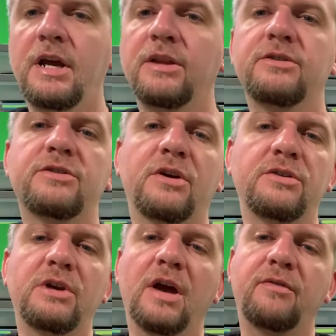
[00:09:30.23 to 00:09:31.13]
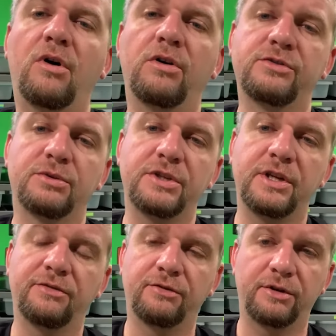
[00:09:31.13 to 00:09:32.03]
You have all sorts of
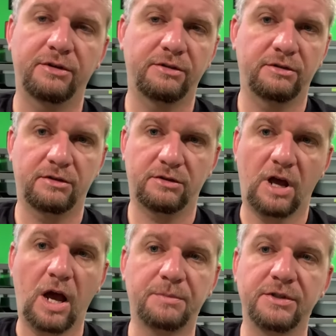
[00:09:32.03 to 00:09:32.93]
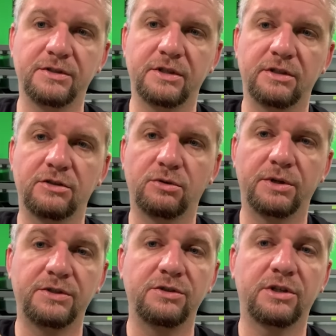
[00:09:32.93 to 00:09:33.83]
different options and
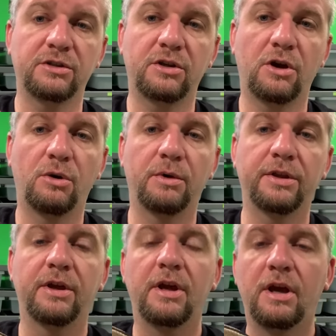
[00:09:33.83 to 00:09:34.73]
choices you can go with,